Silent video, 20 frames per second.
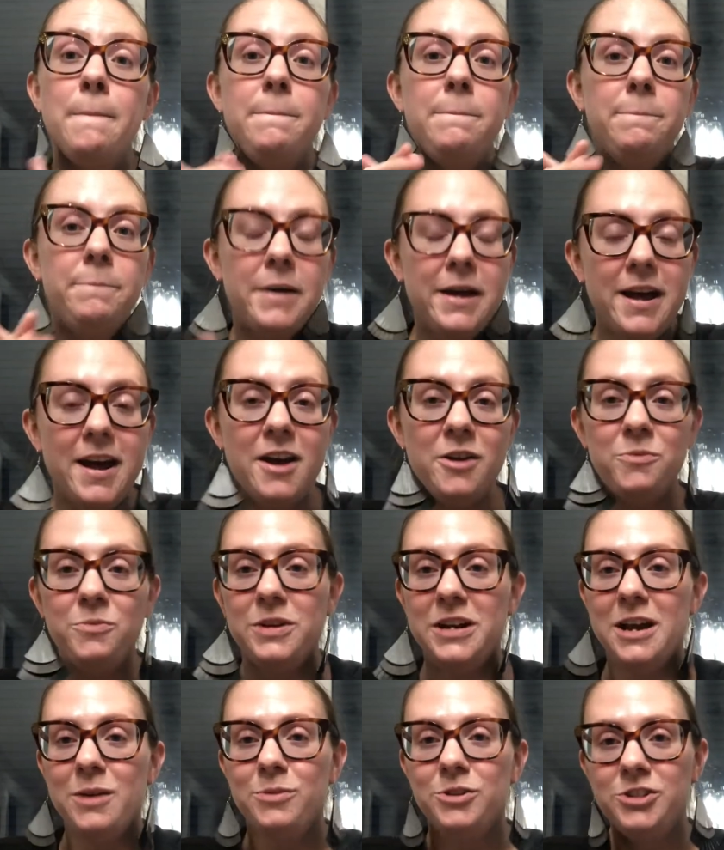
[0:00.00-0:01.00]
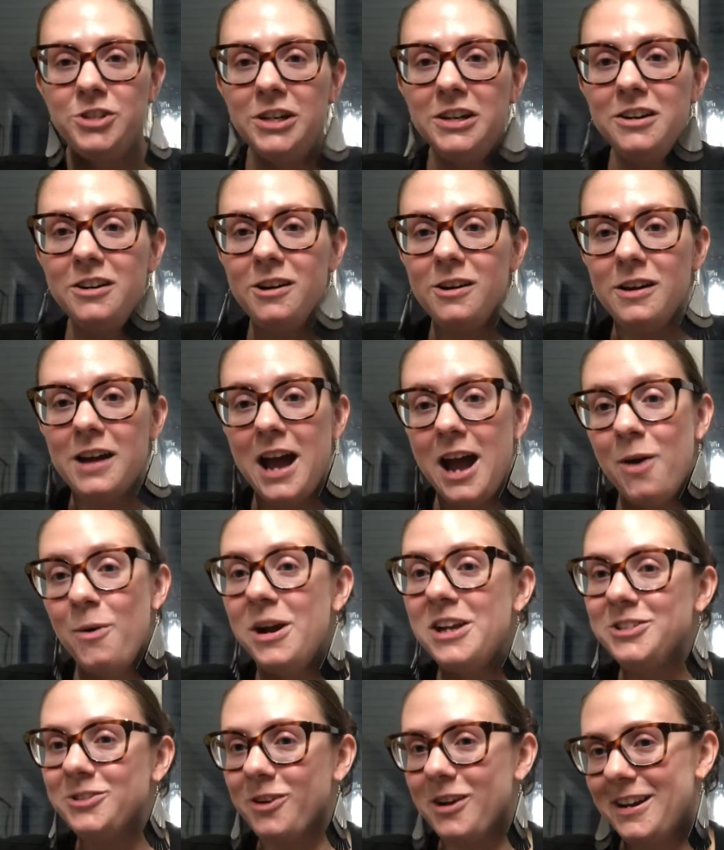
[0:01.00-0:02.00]
But when I was younger, how
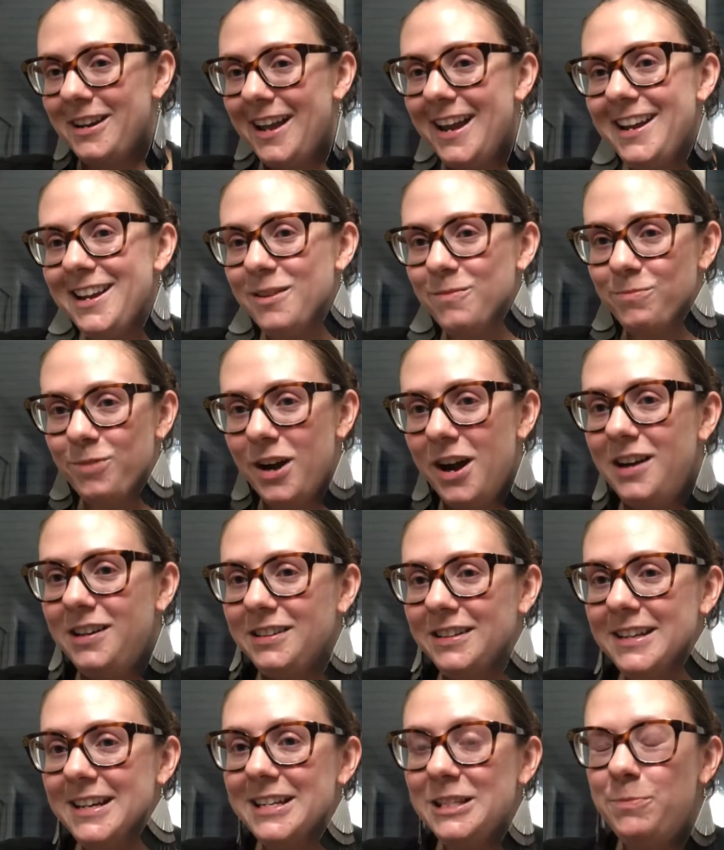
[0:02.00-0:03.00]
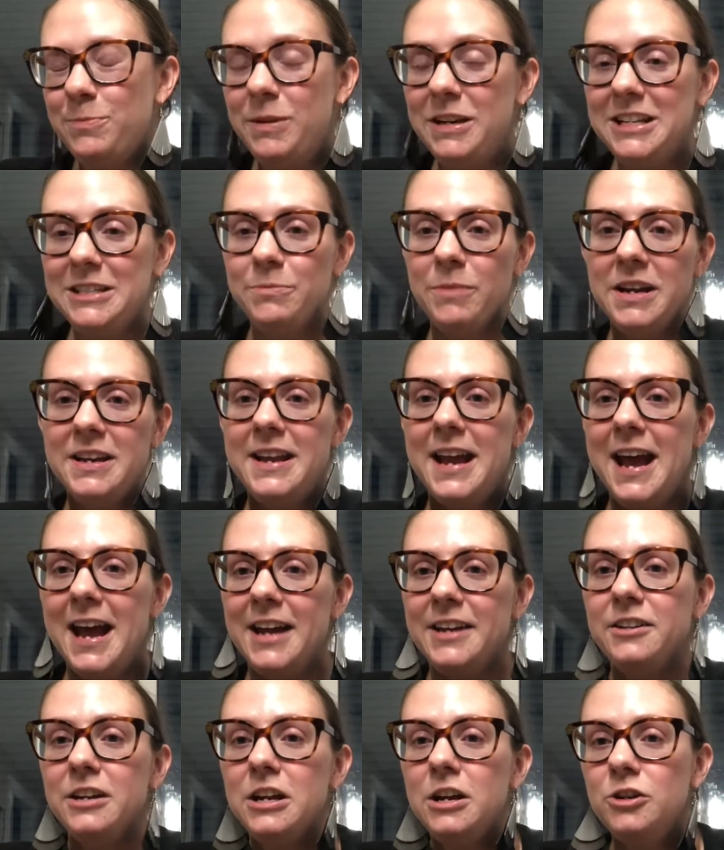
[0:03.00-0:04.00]
I started liking broccoli is because my
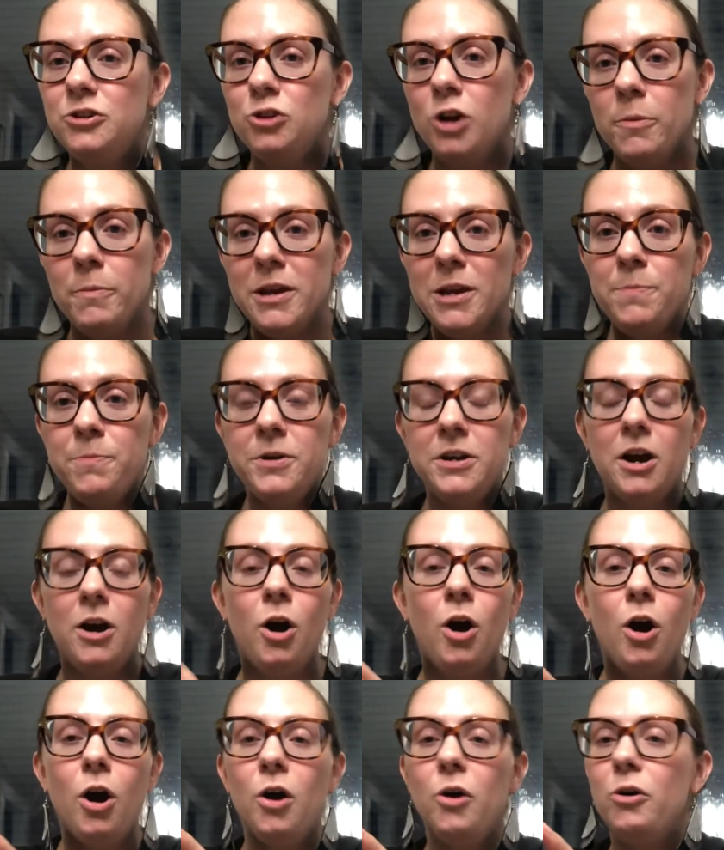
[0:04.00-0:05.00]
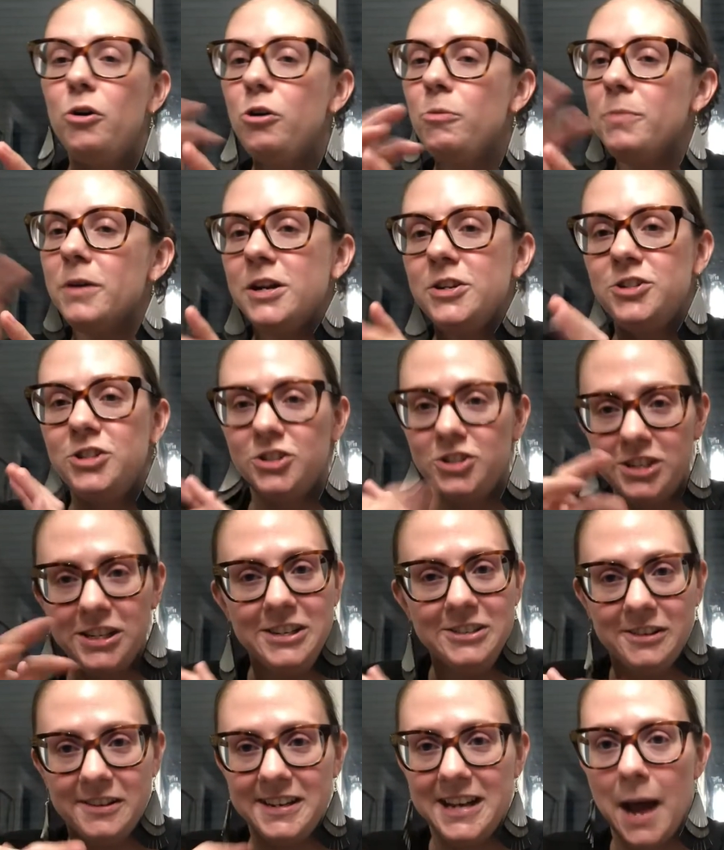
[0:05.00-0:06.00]
dad taught me to put a whole bunch of
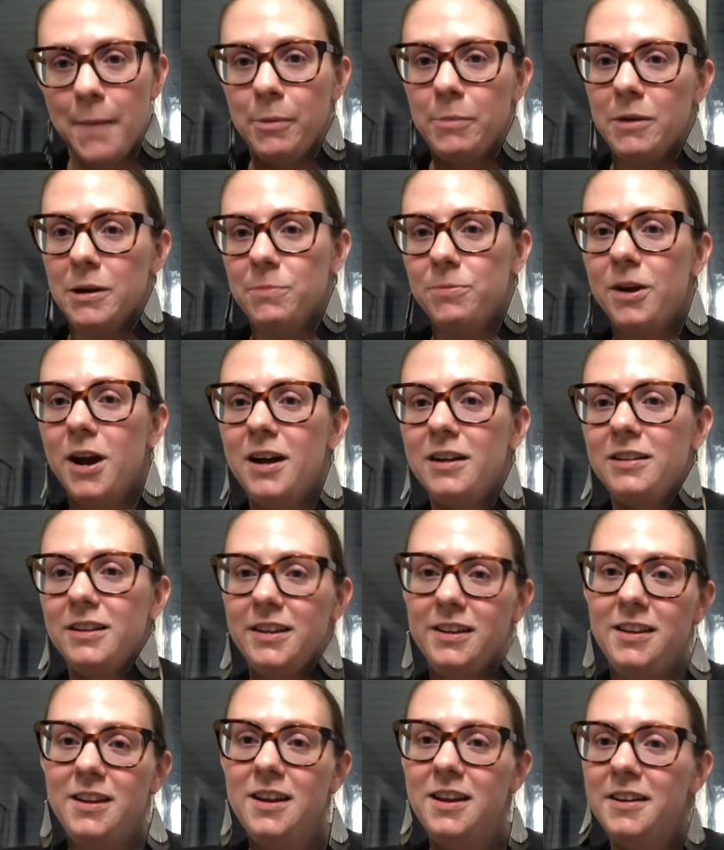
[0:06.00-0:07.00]
cheese on top of my broccoli.